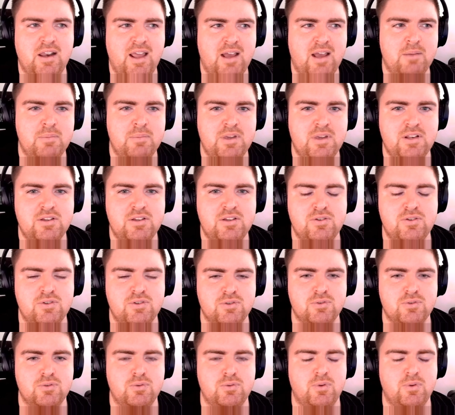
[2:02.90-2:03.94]
me to
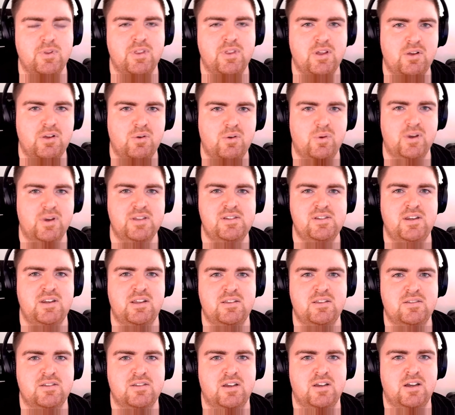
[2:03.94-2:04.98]
do the questing
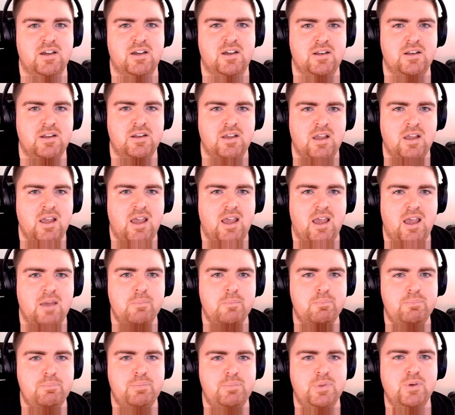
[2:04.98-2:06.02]
side and
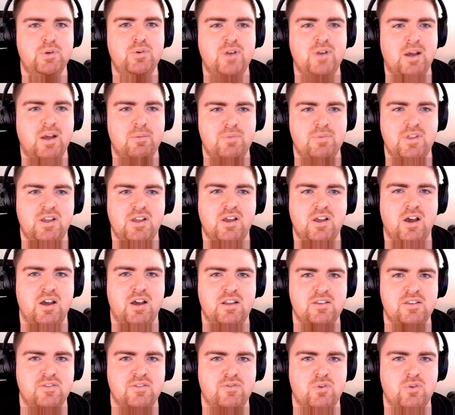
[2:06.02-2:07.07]
build up the kinds
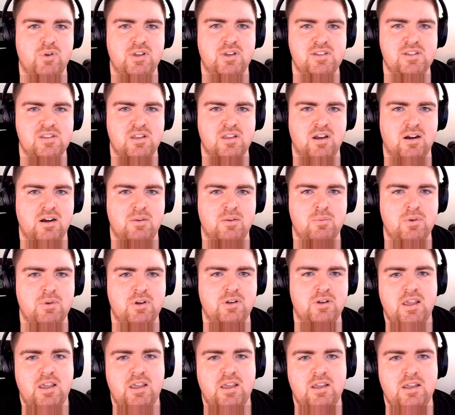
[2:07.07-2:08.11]
of quests that I
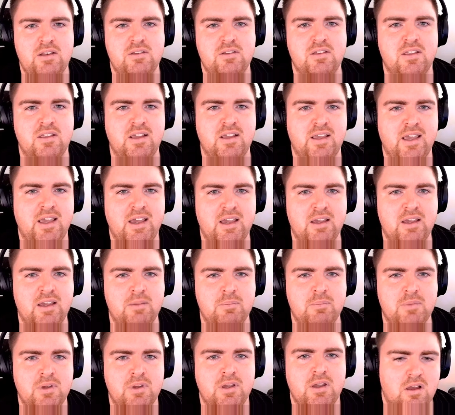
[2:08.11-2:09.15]
want into the game.
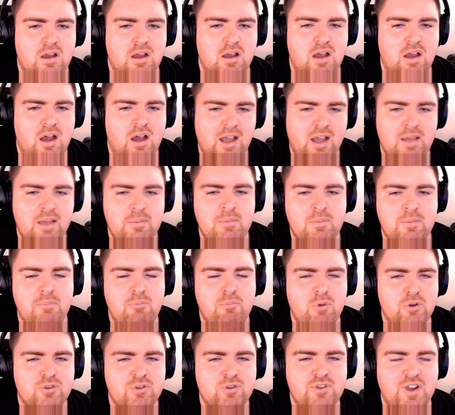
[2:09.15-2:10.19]
I am a
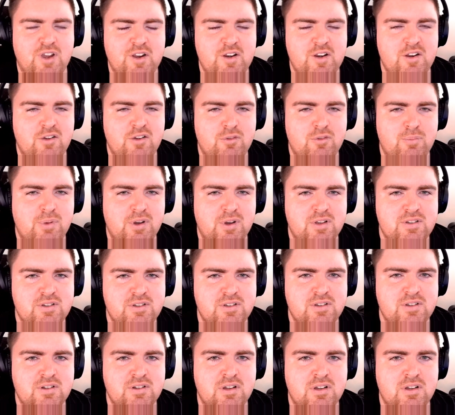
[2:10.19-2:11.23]
more technical
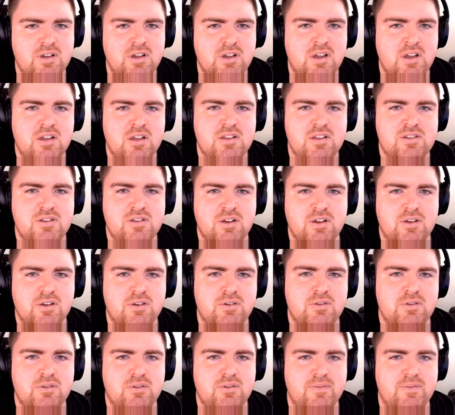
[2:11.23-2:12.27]
person,
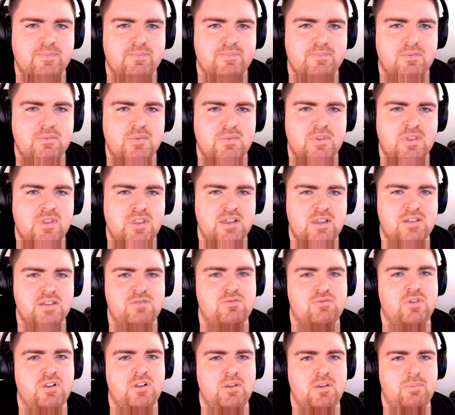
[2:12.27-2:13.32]
so this
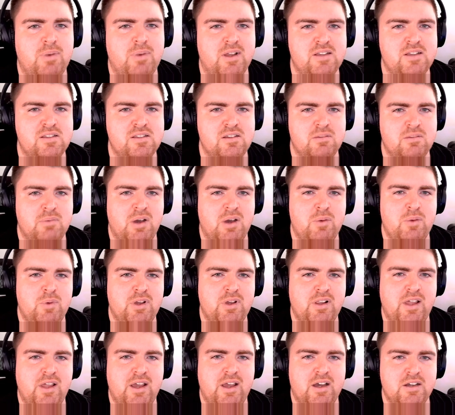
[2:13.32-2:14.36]
really plays into my
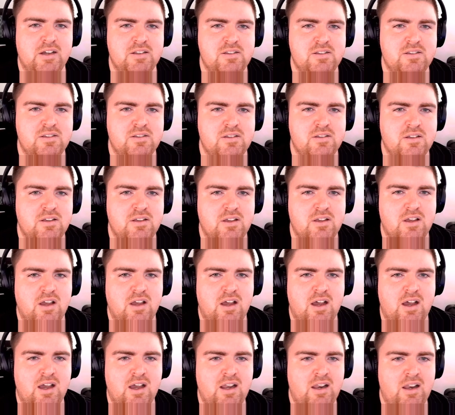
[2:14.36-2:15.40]
wheelhouse.
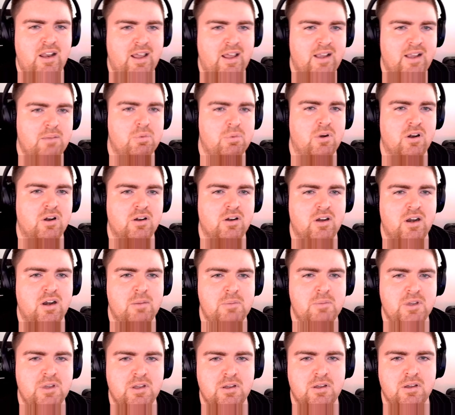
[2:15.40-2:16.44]
I like
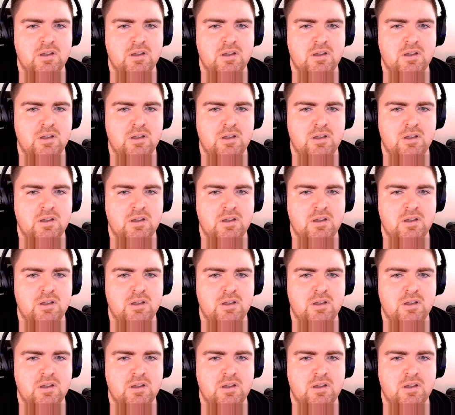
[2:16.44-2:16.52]
programming.